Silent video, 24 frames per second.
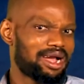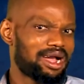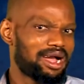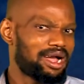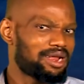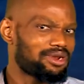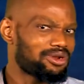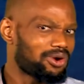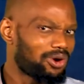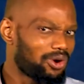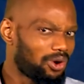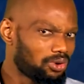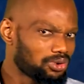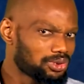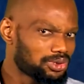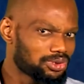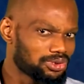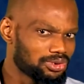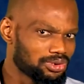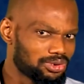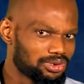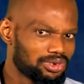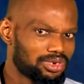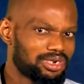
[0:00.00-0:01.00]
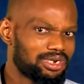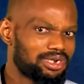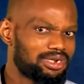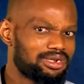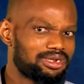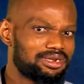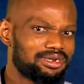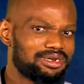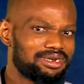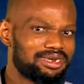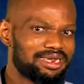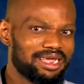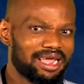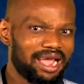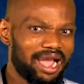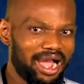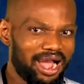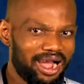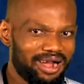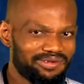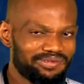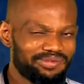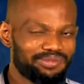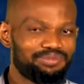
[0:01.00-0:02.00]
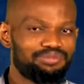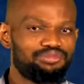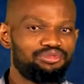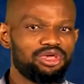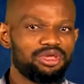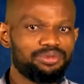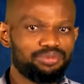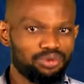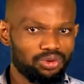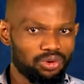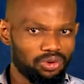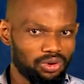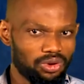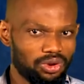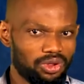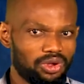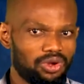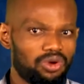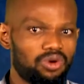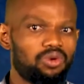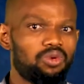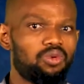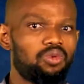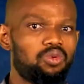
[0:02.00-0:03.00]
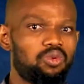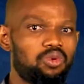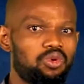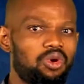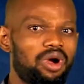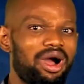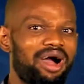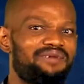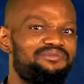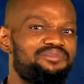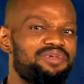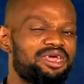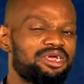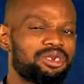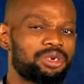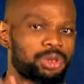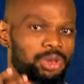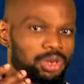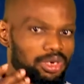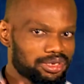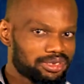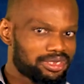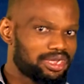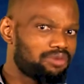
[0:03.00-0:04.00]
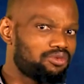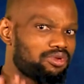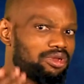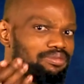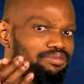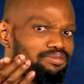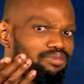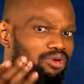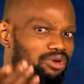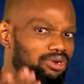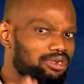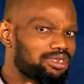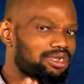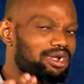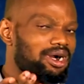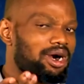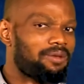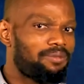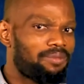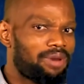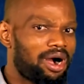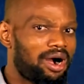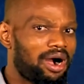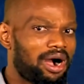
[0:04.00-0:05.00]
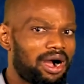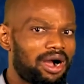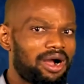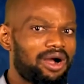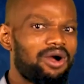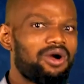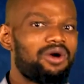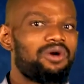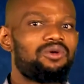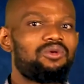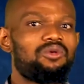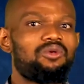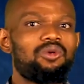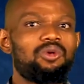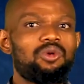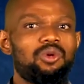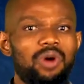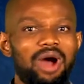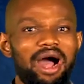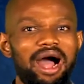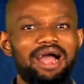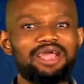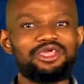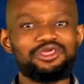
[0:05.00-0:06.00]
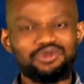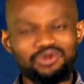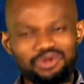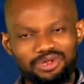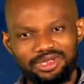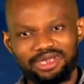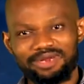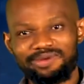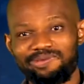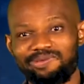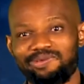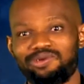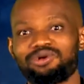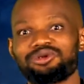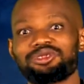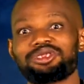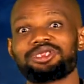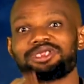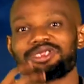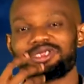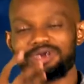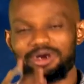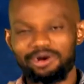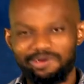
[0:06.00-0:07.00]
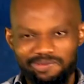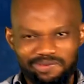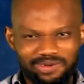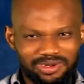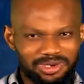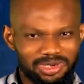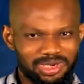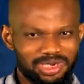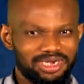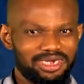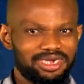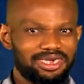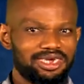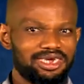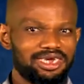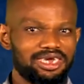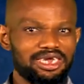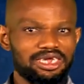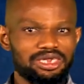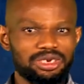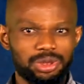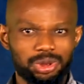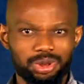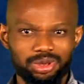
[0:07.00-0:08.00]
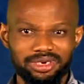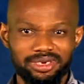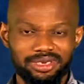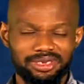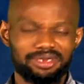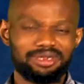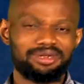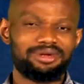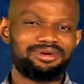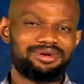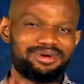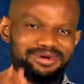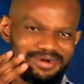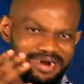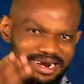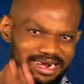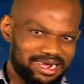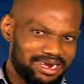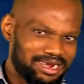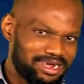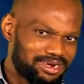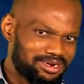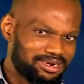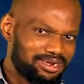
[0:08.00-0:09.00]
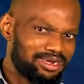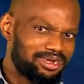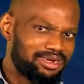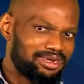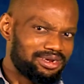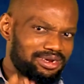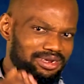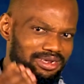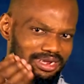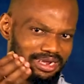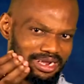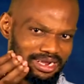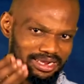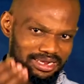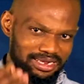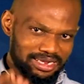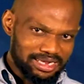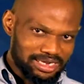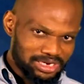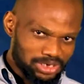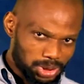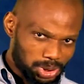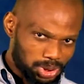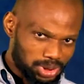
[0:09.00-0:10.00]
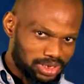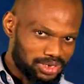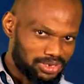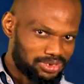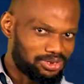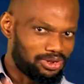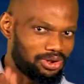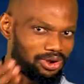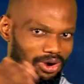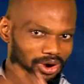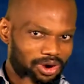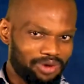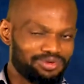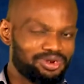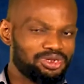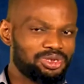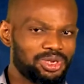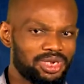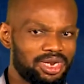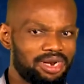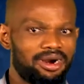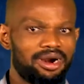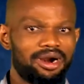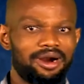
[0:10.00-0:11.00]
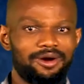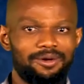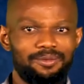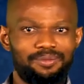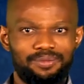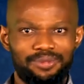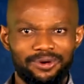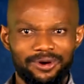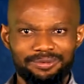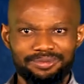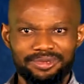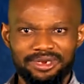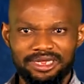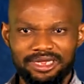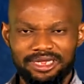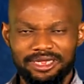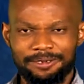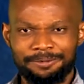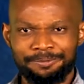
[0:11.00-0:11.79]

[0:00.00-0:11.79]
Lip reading: and also they have people who have been entrusted with political power who use it for selfish interest rather than interest of the general public.